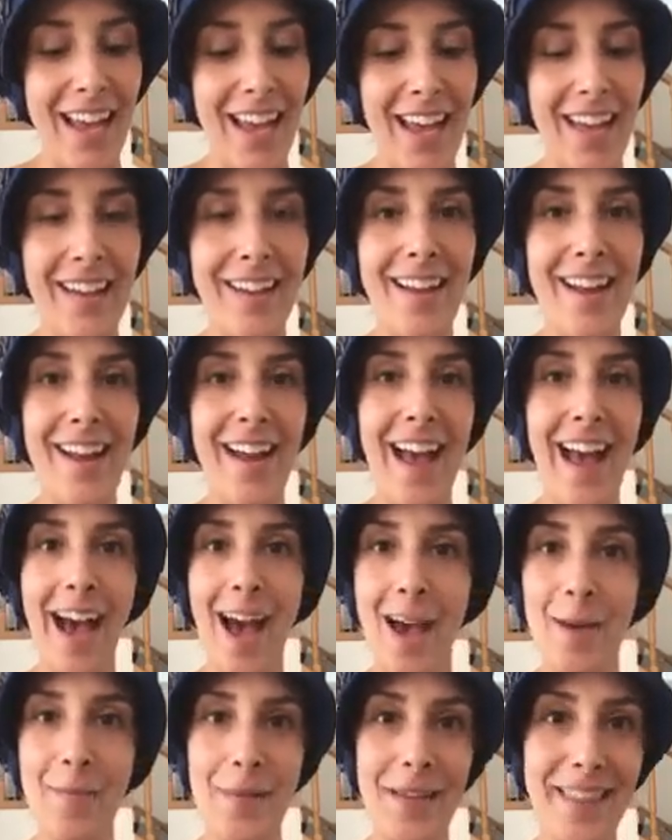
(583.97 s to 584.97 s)
And
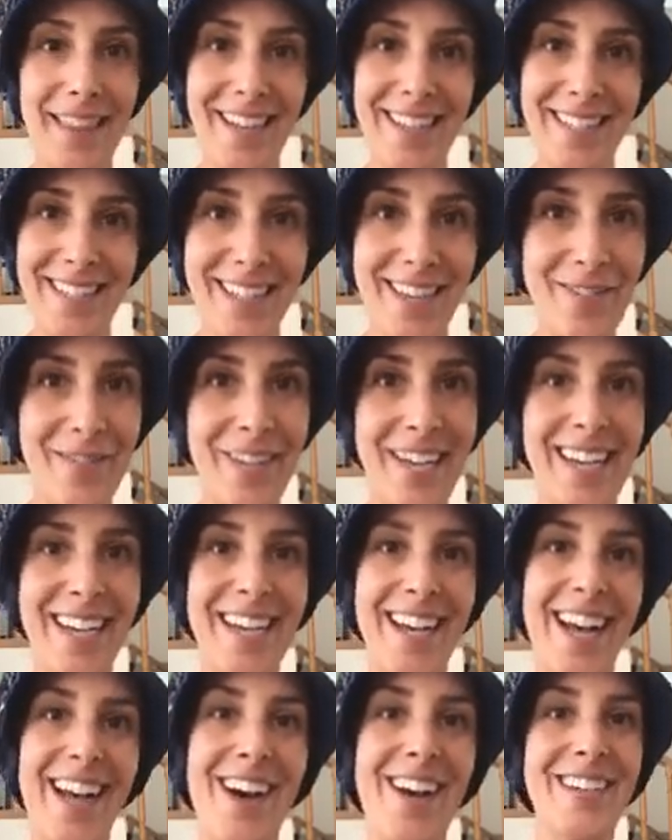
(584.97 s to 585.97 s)
Happy
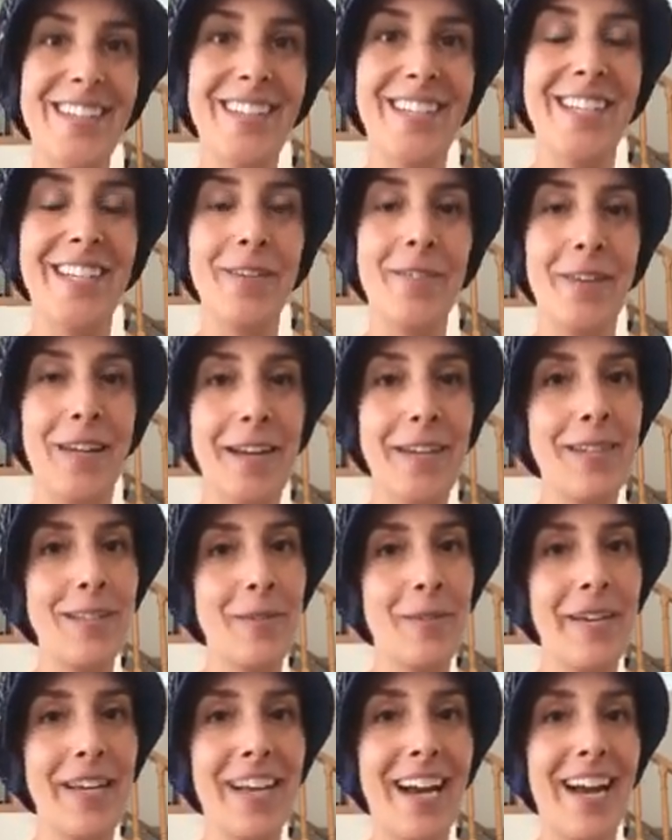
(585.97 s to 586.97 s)
Thanksgiving. I'll see you
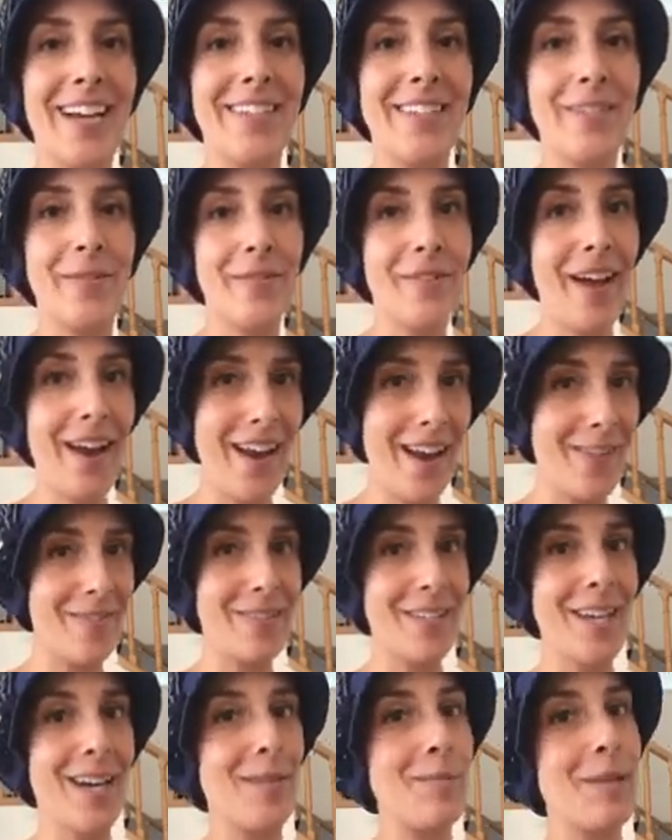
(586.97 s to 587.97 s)
next week. I do not have
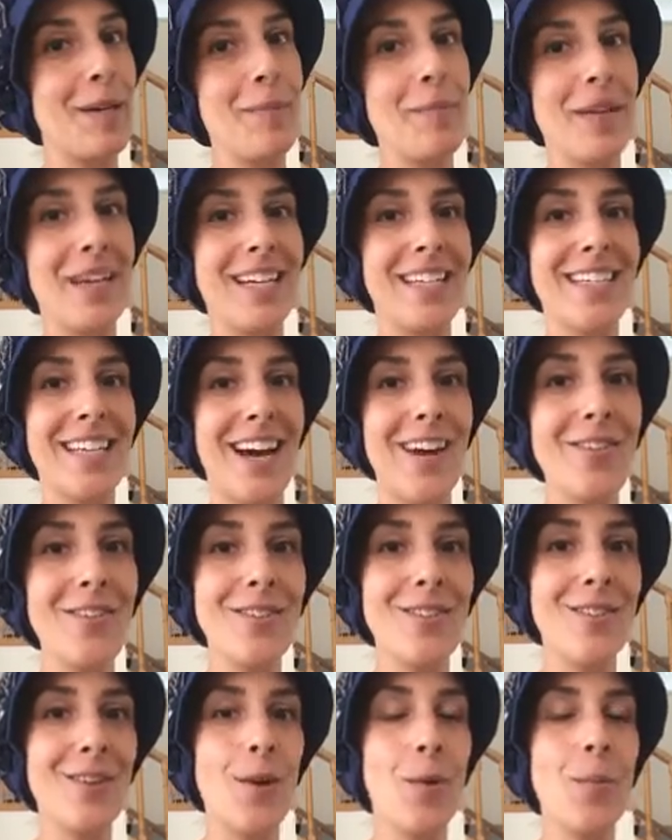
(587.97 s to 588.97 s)
a topic picked
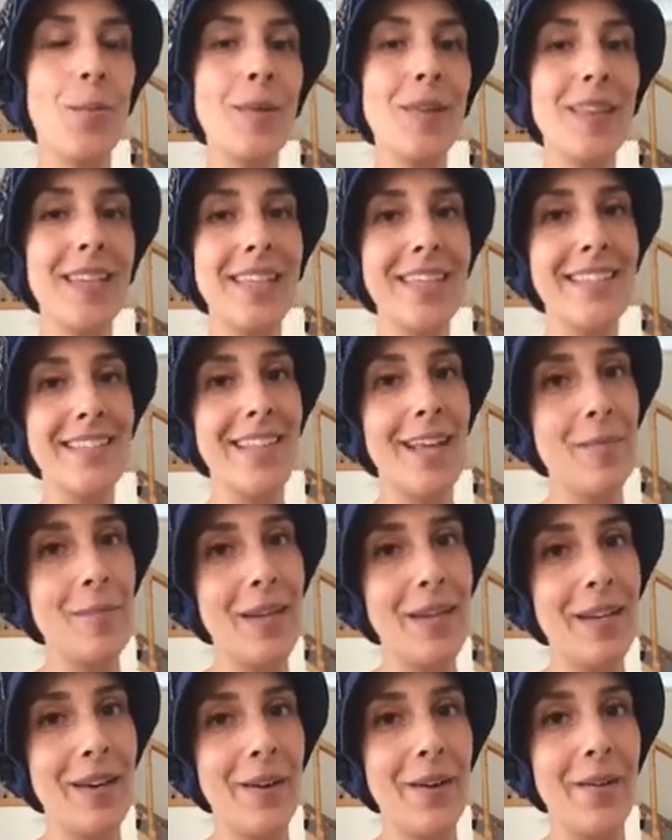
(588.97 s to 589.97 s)
out, so please let
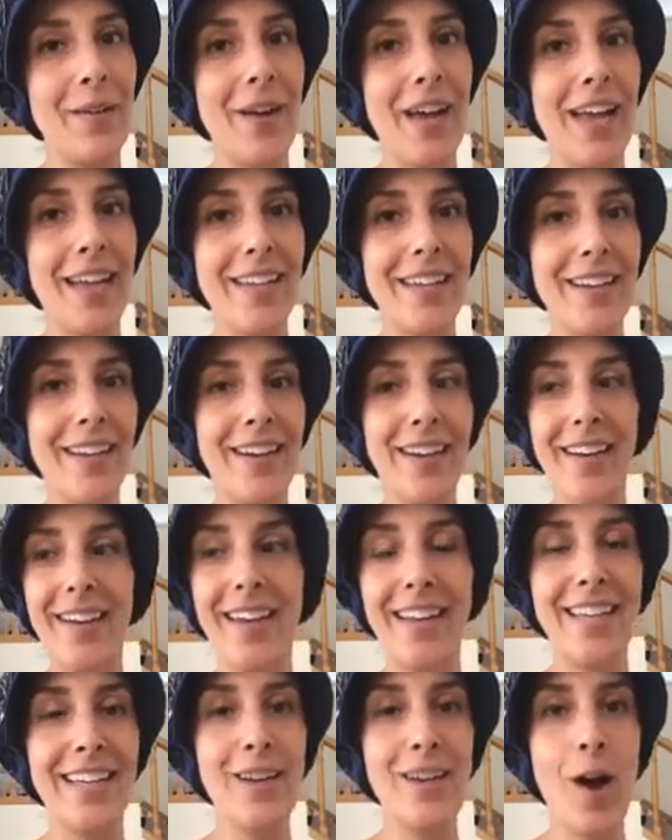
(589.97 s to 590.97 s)
me know
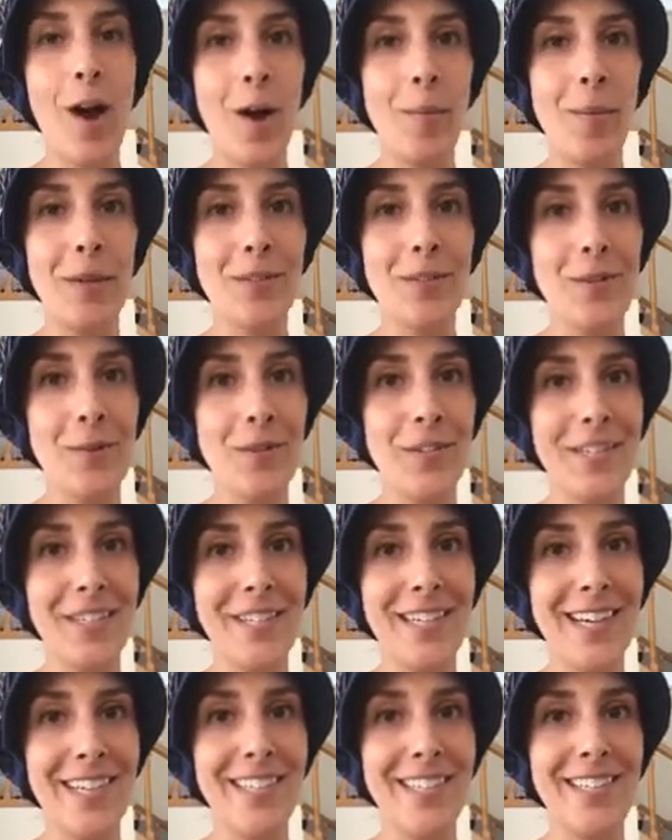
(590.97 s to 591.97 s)
any comments or
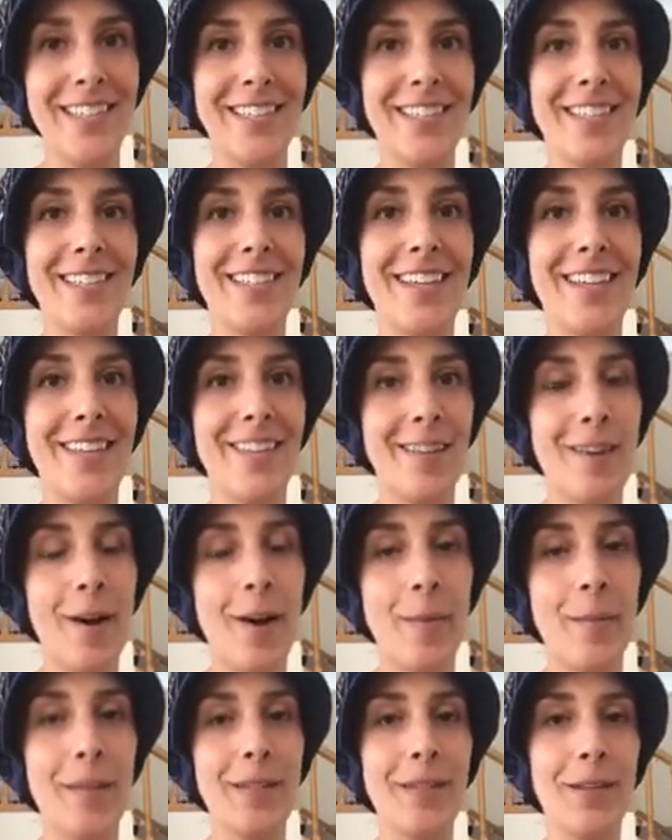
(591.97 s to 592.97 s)
suggestions in the
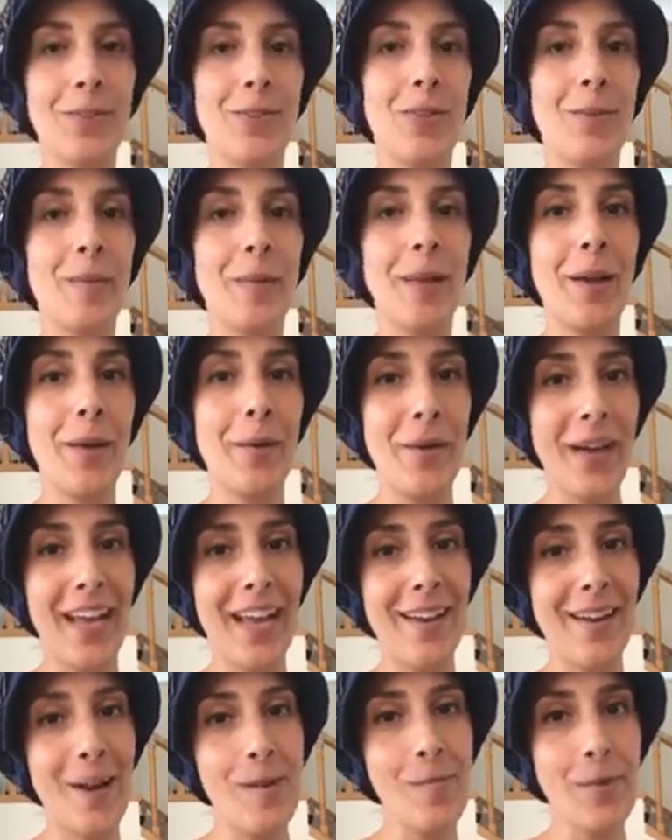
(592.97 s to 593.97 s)
comment section below,
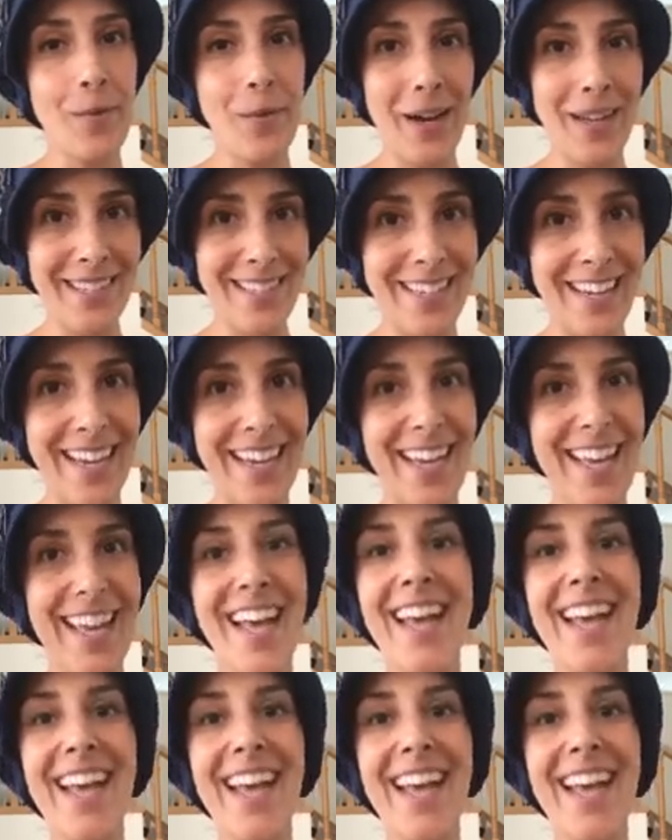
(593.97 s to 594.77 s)
and I'll be watching.